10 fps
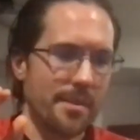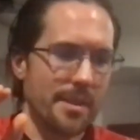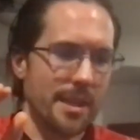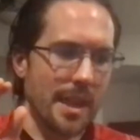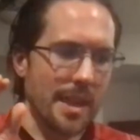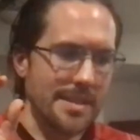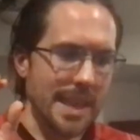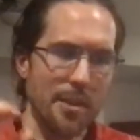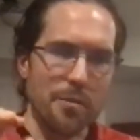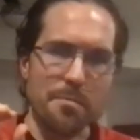it's
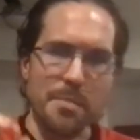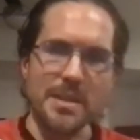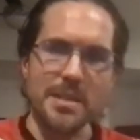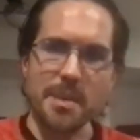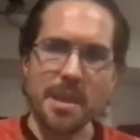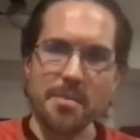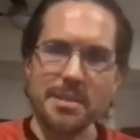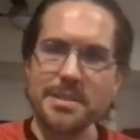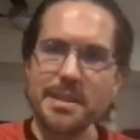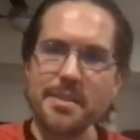helped me to be able to
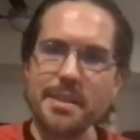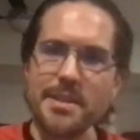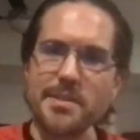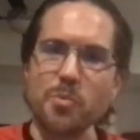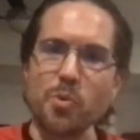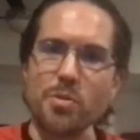see things more.